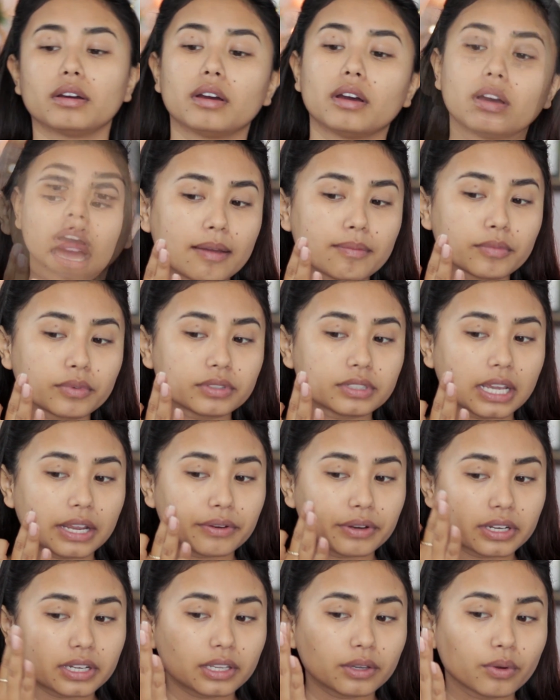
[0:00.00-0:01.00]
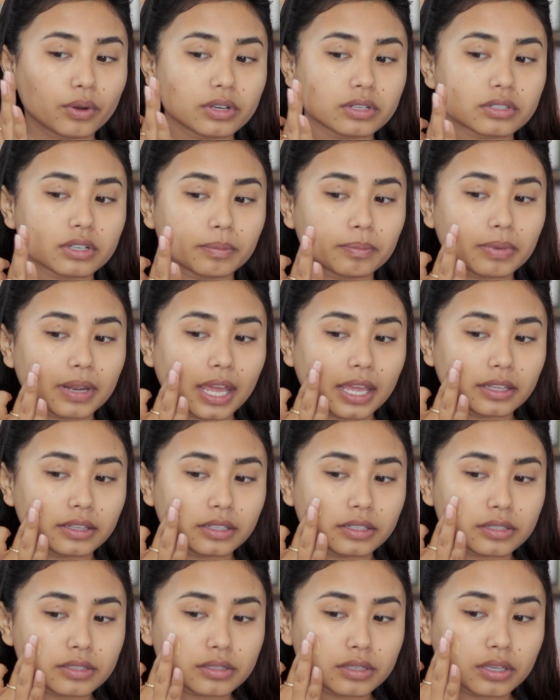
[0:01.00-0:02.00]
I'm directly going to apply
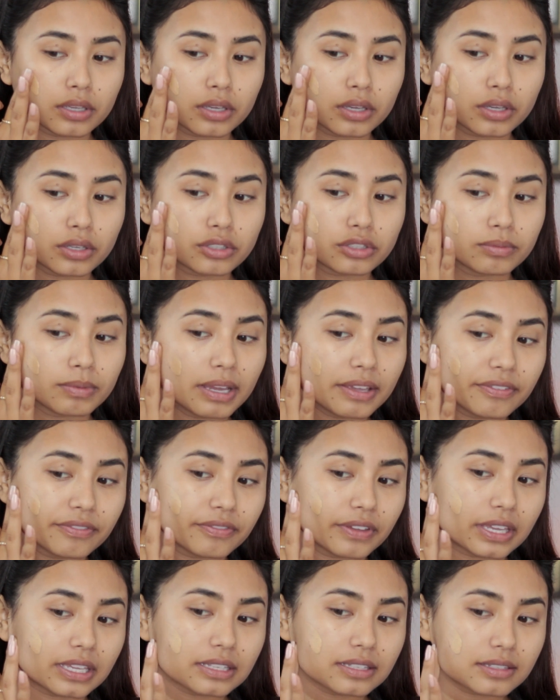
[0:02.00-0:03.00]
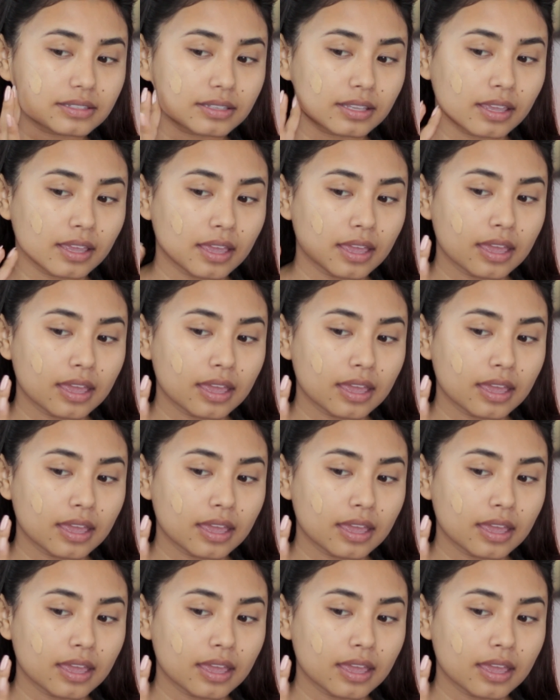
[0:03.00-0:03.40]
this to my face